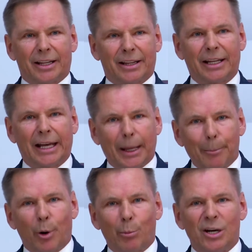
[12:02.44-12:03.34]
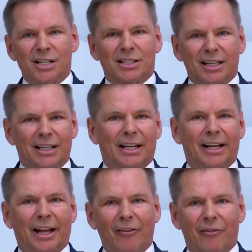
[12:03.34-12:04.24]
the populistic
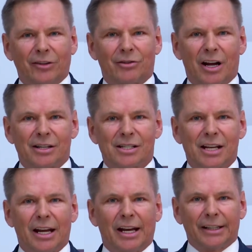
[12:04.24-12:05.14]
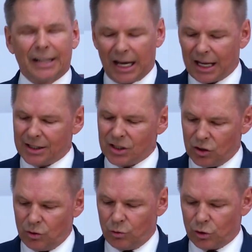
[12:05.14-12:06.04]
veterans that
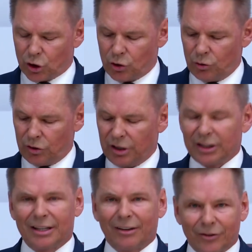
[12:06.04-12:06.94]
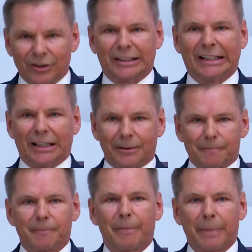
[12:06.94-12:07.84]
you should definitely
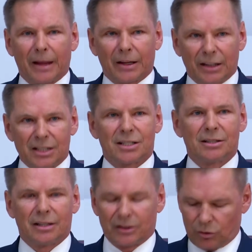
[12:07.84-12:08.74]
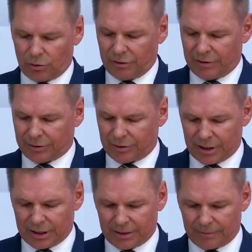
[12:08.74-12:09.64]
listen to the
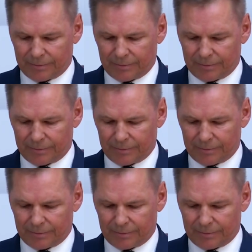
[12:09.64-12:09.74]
veterans.